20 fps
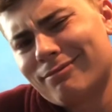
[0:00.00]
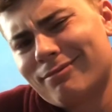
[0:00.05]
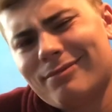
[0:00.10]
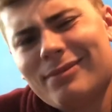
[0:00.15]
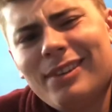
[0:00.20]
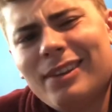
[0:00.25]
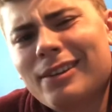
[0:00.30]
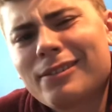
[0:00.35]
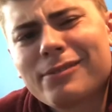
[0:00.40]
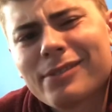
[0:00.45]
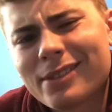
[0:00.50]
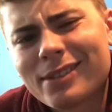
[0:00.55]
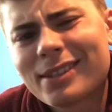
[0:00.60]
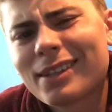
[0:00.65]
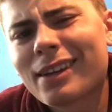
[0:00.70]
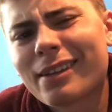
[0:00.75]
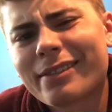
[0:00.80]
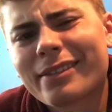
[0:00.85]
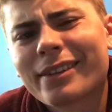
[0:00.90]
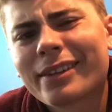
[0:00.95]
Oh, it's
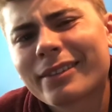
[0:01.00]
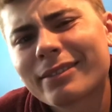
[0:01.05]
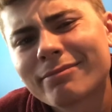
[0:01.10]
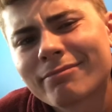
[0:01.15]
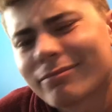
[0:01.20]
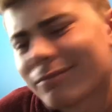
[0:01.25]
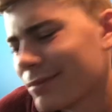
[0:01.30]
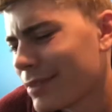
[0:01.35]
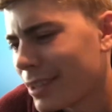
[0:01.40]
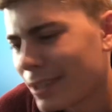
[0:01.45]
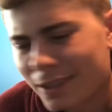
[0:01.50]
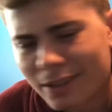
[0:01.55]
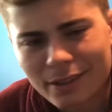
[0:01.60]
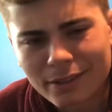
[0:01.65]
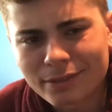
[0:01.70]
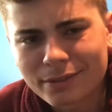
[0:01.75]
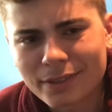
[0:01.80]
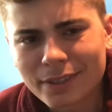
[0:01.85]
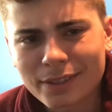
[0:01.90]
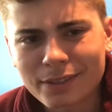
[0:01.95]
nothing, you know,
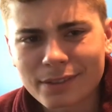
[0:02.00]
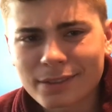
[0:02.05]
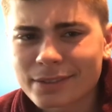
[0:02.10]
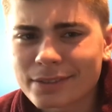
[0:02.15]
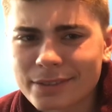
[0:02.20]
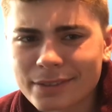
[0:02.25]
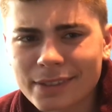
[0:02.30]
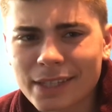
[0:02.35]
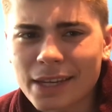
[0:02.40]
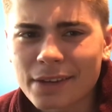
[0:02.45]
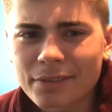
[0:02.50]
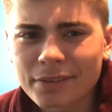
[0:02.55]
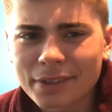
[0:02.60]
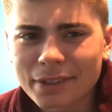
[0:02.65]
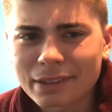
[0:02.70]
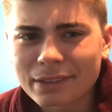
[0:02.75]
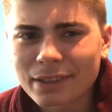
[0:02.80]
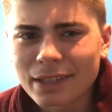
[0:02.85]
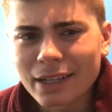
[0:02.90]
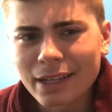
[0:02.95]
just saving your
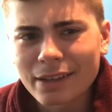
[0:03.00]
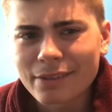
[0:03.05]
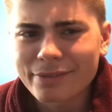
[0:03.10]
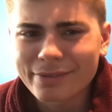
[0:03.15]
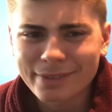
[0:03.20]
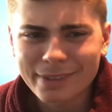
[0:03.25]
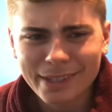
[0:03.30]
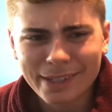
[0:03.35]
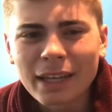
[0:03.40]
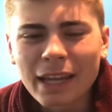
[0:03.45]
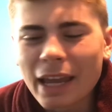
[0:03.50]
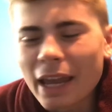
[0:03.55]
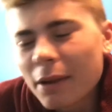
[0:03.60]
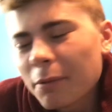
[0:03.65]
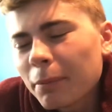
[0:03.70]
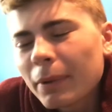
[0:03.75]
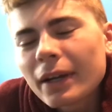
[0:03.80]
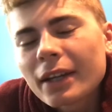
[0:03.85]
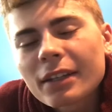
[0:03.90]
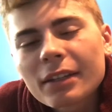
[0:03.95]
life. Like,
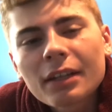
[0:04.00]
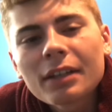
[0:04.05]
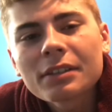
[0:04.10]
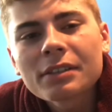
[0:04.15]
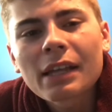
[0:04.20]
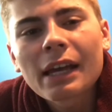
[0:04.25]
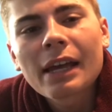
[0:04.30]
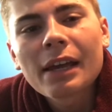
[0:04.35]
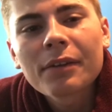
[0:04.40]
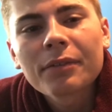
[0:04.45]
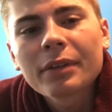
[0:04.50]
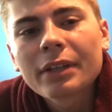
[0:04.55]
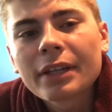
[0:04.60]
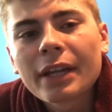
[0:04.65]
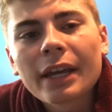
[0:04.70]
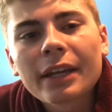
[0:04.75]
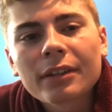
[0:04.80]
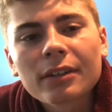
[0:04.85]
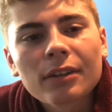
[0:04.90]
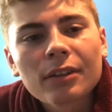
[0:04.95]
everybody does that every
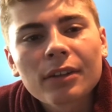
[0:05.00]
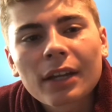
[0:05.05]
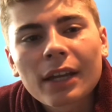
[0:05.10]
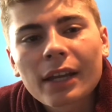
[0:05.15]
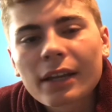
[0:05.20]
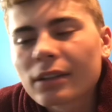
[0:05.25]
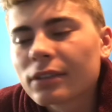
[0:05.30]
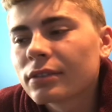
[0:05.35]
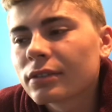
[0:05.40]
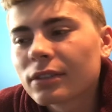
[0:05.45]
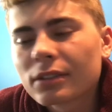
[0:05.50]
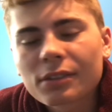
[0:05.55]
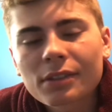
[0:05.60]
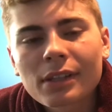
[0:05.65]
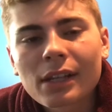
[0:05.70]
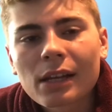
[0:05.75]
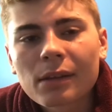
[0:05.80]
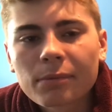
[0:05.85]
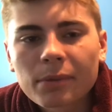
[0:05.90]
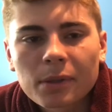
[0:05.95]
day, okay? There's a lot
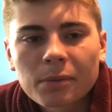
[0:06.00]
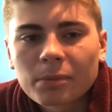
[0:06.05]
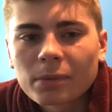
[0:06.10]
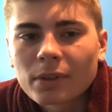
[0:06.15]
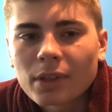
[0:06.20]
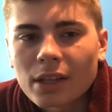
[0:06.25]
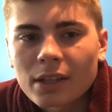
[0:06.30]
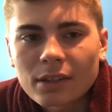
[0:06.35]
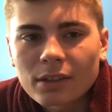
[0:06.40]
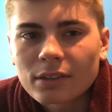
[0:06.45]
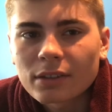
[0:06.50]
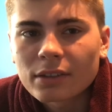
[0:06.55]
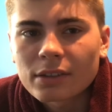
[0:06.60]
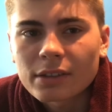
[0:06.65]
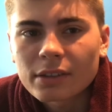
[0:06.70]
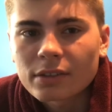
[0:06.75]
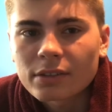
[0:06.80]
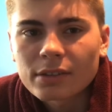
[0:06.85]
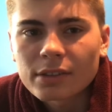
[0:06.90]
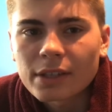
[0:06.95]
of people that get
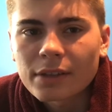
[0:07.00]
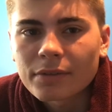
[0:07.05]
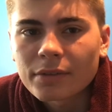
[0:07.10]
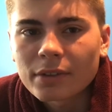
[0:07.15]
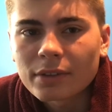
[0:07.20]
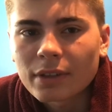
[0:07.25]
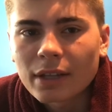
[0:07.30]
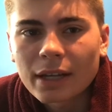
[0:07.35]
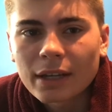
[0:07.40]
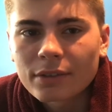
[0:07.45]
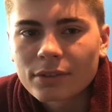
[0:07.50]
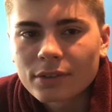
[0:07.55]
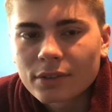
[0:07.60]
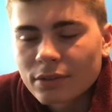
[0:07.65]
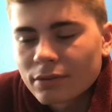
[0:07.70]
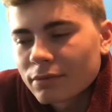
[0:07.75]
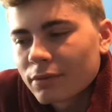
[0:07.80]
save their lives.